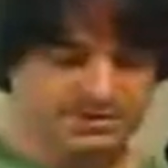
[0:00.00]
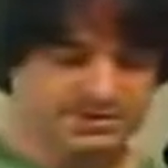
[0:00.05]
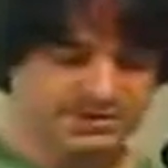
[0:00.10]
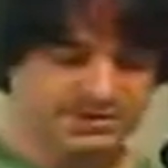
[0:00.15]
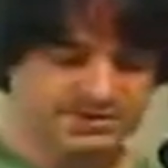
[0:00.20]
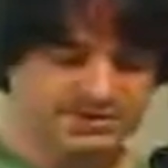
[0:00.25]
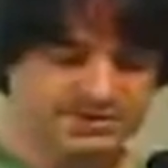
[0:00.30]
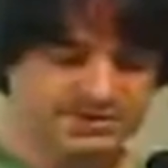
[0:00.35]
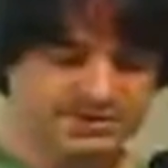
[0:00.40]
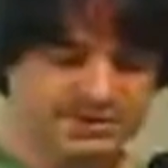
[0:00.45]

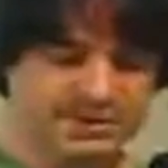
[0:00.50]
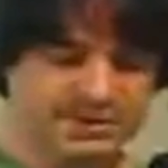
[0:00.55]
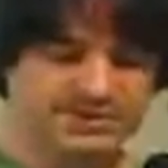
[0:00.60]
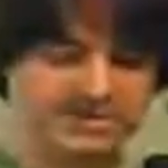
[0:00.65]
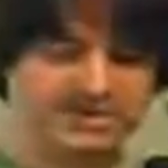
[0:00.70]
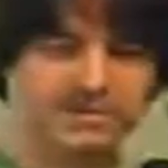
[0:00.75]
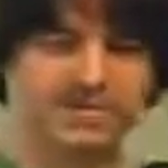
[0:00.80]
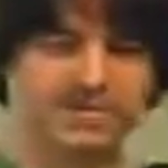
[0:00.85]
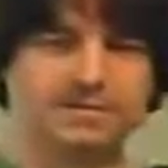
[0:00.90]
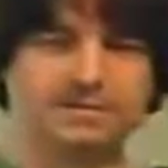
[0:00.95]

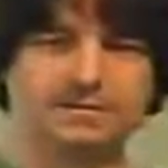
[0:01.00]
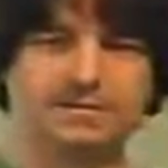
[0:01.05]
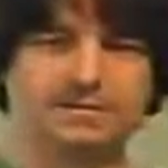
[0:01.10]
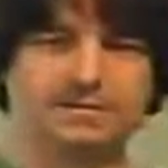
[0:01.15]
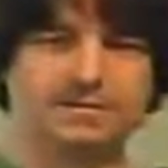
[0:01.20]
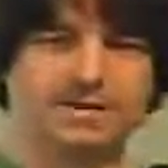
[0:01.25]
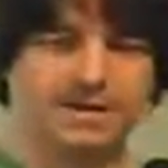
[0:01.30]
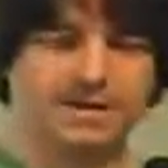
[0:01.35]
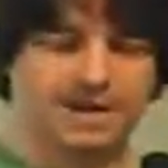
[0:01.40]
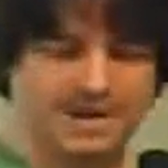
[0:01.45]
slides in,
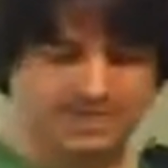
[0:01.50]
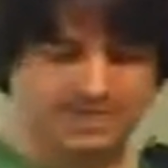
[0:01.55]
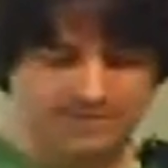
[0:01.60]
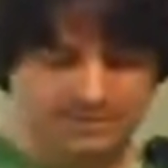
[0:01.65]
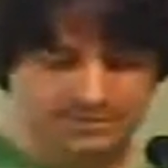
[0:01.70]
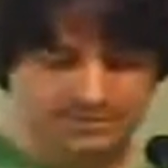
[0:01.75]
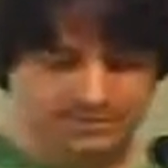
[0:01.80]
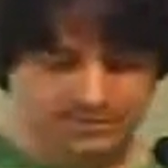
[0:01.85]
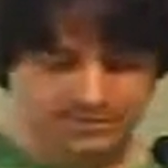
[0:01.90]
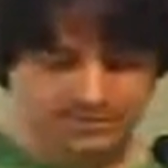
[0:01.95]

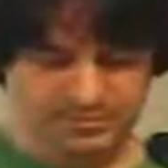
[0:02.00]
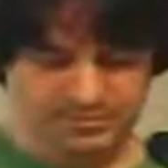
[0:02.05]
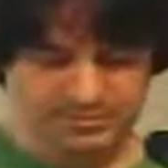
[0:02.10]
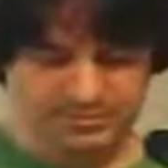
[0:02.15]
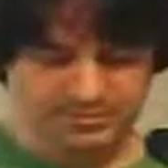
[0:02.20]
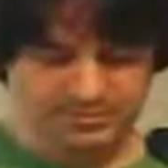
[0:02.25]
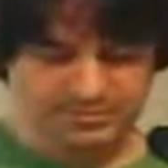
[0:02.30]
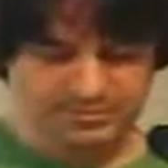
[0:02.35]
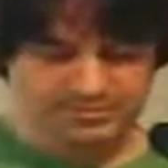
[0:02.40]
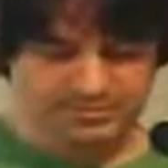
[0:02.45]
and there will be
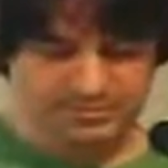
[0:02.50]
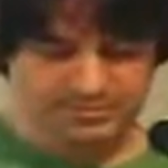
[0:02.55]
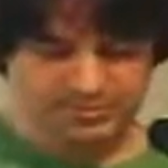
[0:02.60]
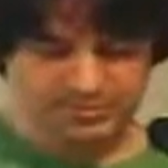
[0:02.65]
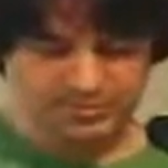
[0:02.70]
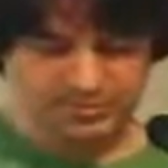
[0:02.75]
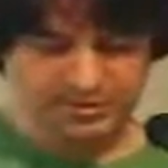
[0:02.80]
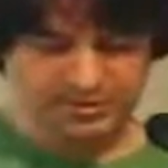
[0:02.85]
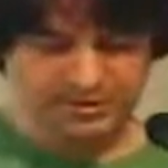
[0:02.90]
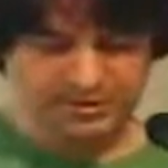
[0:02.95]
some
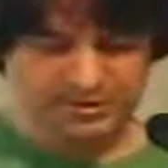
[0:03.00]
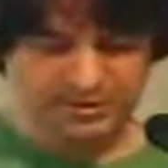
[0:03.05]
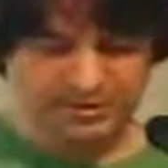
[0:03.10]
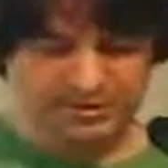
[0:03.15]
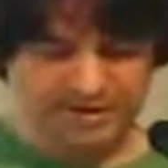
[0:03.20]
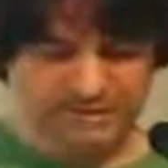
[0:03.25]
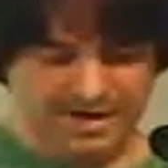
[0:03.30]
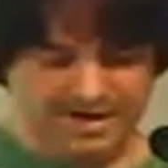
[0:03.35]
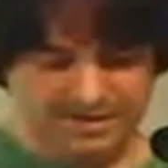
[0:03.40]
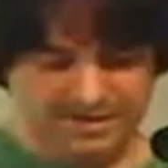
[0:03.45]

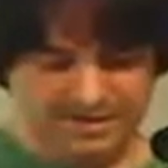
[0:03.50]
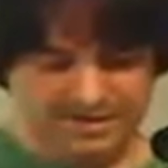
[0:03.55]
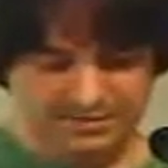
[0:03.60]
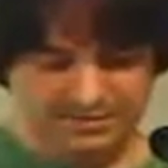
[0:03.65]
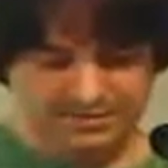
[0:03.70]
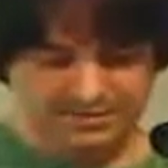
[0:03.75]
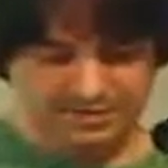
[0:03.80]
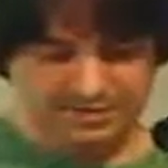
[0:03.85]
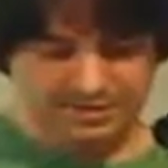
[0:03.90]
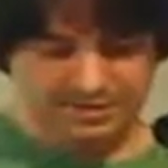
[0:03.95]
spring-loaded
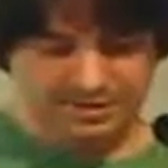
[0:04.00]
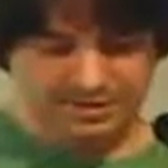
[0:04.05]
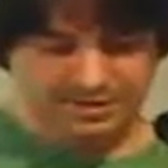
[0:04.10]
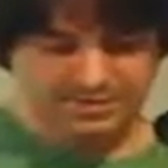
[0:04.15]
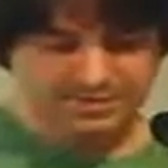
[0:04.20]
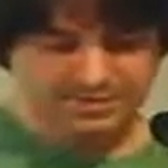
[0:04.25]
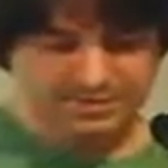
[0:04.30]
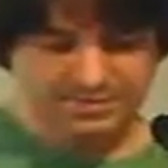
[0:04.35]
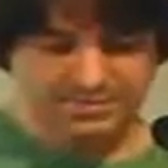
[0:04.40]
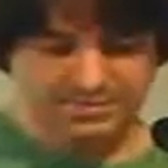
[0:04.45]
mechanism
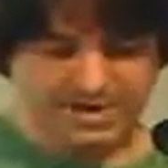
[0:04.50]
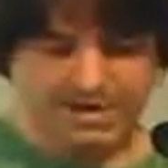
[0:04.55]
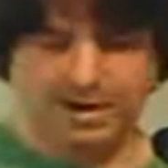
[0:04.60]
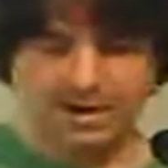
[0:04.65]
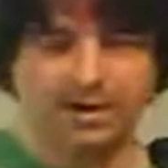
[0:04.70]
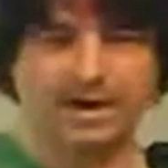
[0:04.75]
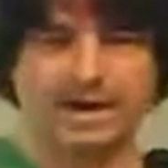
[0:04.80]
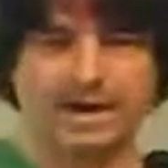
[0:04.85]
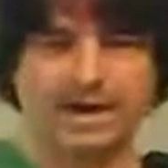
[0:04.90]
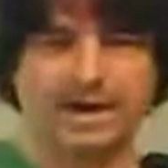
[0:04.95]
here
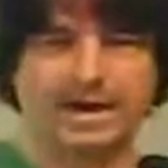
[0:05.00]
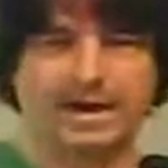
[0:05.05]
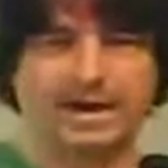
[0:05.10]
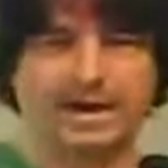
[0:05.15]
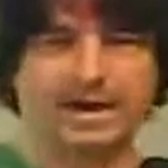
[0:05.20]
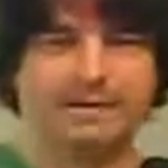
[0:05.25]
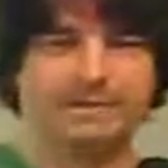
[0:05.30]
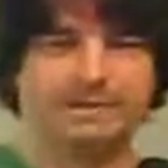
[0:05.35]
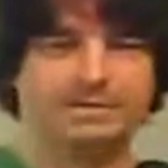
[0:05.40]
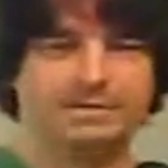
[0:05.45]
somehow.
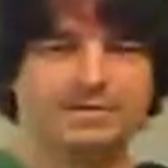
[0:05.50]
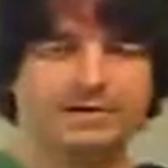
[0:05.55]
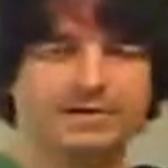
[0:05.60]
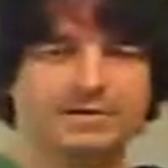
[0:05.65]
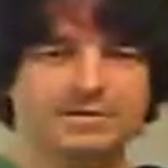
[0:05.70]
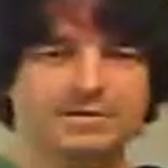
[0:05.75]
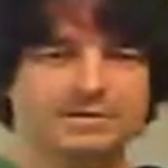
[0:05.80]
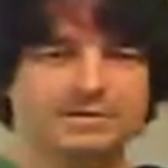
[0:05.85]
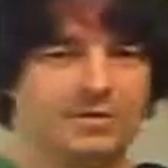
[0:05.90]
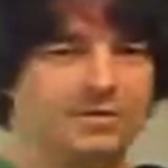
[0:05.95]
I
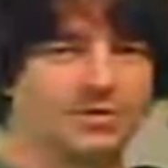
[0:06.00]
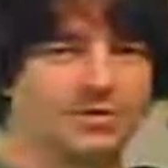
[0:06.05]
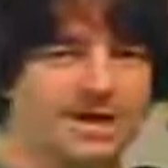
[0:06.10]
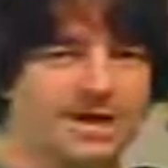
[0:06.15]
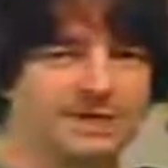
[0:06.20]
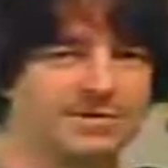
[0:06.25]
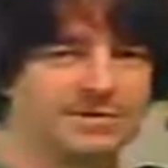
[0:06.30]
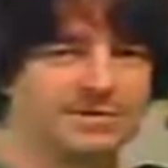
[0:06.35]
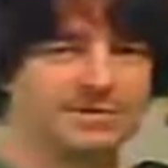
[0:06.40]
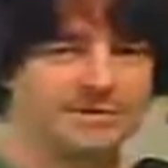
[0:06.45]
don't
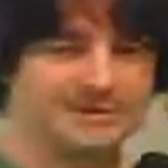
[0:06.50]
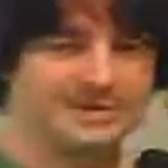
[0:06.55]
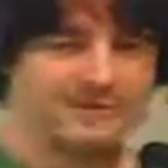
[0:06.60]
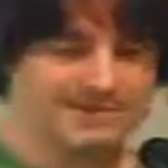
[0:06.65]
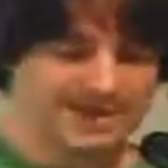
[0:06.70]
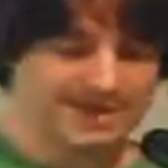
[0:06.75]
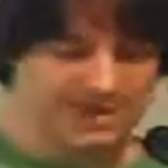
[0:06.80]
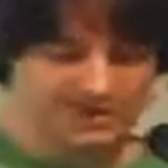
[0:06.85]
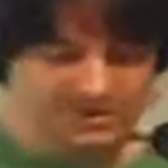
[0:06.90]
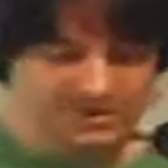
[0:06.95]
have the
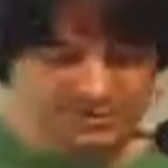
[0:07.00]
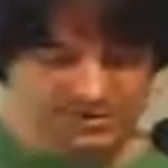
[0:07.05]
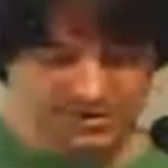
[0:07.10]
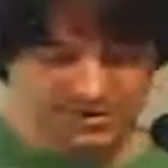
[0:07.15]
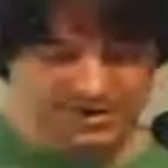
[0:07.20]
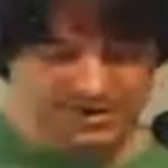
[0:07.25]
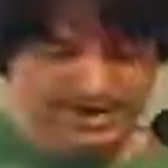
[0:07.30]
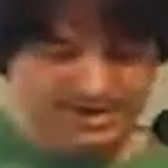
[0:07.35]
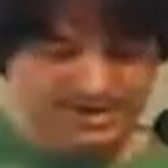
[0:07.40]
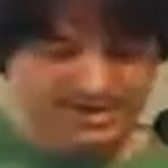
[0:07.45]
details
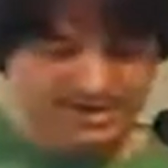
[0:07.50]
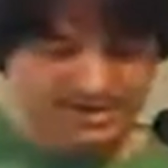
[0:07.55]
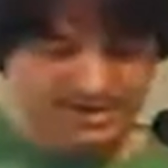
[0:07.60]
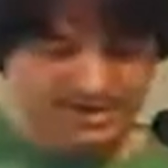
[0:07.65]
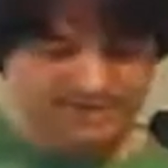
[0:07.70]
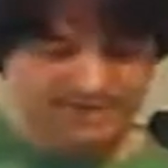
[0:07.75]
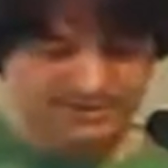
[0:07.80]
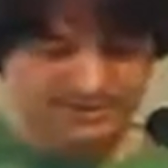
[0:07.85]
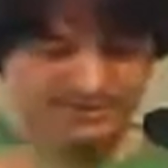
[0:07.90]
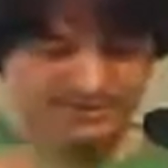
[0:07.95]
worked out
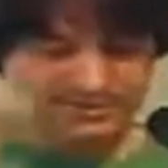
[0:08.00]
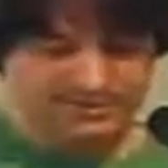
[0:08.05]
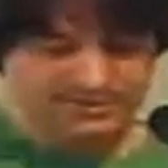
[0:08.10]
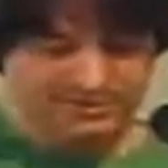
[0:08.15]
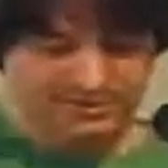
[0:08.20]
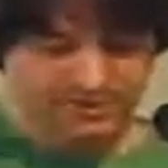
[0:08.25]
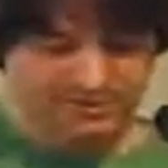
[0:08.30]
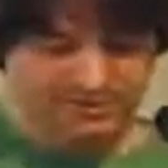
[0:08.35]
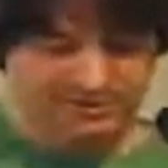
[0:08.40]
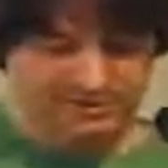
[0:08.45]
yet, but it's
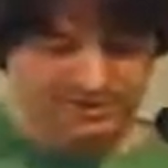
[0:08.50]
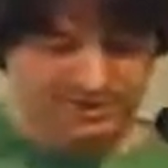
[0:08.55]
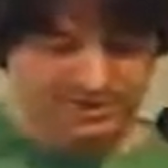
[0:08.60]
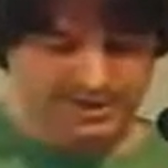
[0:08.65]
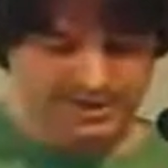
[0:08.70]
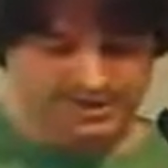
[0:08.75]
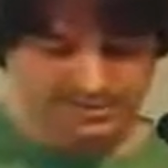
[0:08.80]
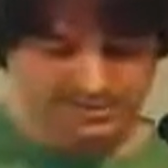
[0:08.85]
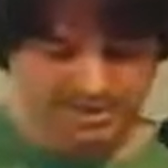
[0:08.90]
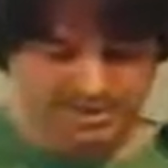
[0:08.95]

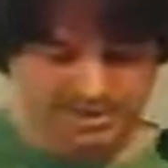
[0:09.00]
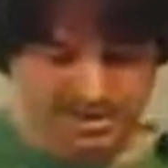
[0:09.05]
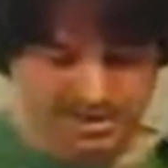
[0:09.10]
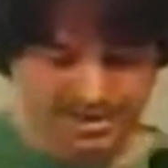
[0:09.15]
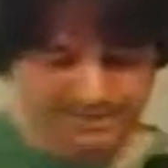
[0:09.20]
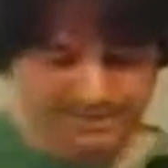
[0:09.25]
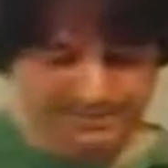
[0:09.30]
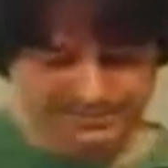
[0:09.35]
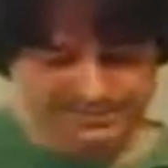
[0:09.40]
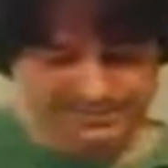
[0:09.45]
formulating in my
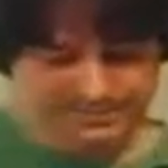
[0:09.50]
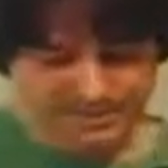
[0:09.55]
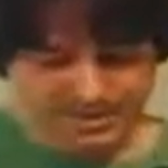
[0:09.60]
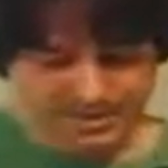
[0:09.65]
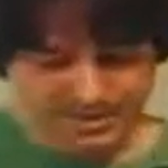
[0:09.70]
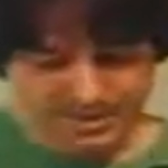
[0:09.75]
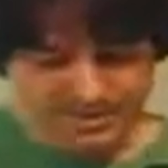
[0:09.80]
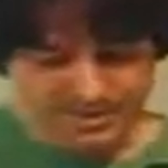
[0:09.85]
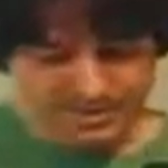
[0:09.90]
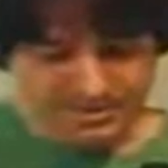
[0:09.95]
mind
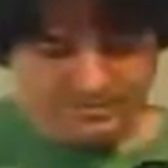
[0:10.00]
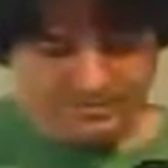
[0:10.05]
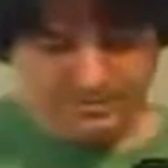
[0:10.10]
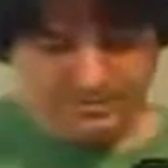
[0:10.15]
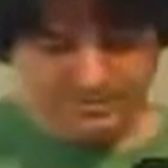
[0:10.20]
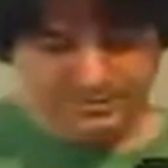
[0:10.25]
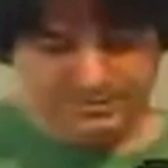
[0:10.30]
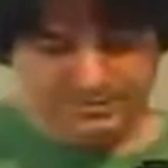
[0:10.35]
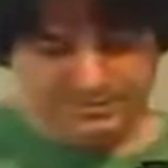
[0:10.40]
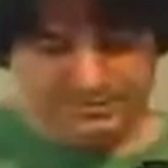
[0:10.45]

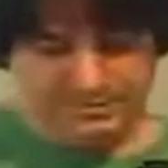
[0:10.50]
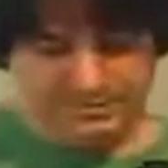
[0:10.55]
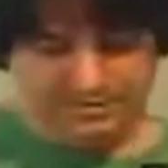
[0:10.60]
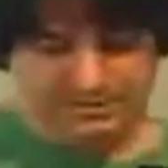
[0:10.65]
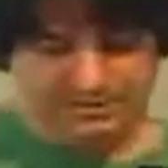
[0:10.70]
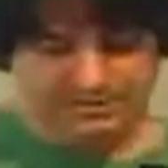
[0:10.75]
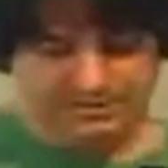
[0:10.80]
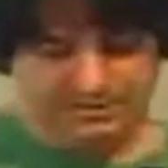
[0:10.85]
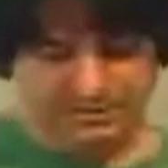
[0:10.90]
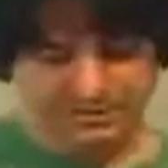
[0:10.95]
where it'll just
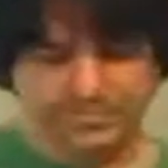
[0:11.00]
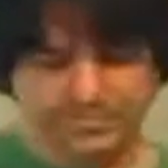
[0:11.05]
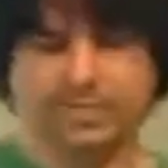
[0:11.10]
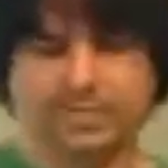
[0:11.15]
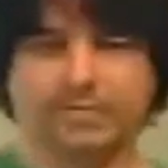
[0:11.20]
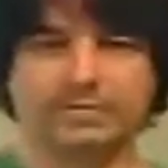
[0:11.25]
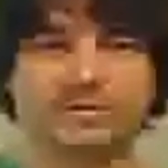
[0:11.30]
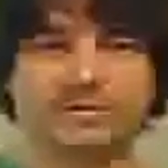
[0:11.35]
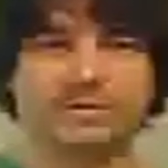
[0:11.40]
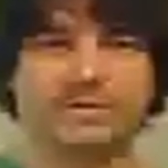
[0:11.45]
clip
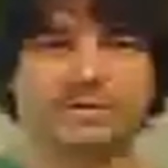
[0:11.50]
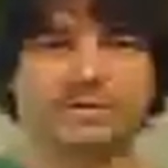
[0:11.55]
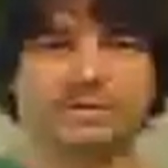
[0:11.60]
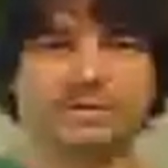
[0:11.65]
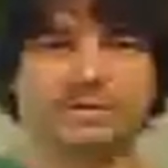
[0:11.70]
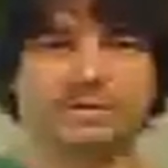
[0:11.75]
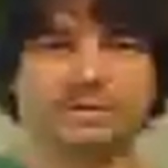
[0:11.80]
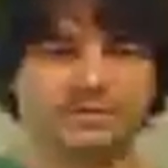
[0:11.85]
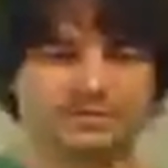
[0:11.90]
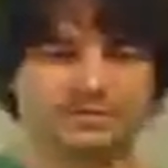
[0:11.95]
over
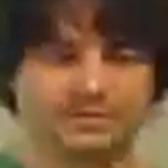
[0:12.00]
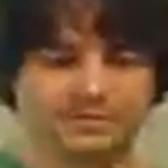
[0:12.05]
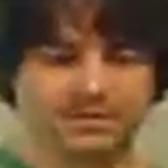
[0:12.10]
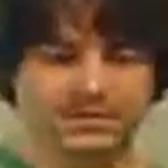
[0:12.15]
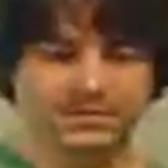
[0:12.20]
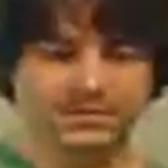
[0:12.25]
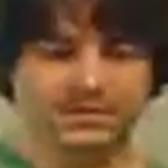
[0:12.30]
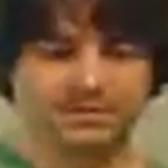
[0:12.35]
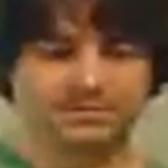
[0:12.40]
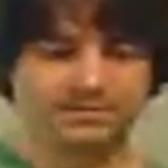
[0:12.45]

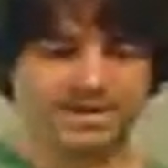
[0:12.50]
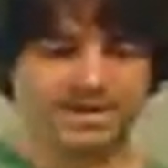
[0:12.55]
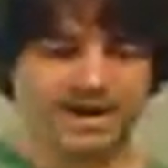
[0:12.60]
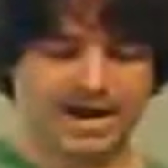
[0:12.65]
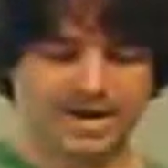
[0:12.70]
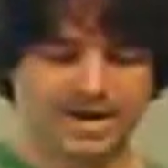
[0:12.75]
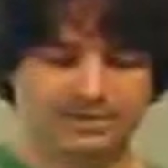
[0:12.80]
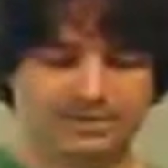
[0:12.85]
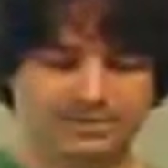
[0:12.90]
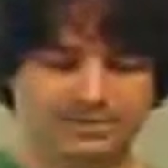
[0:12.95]

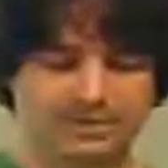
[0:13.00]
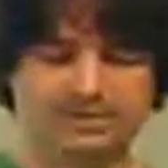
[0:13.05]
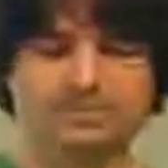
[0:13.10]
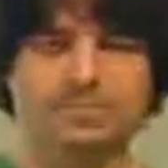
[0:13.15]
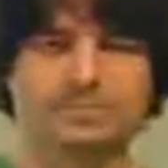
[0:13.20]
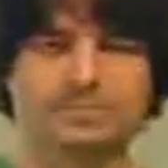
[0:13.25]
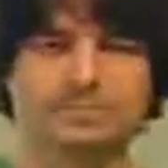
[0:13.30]
that when you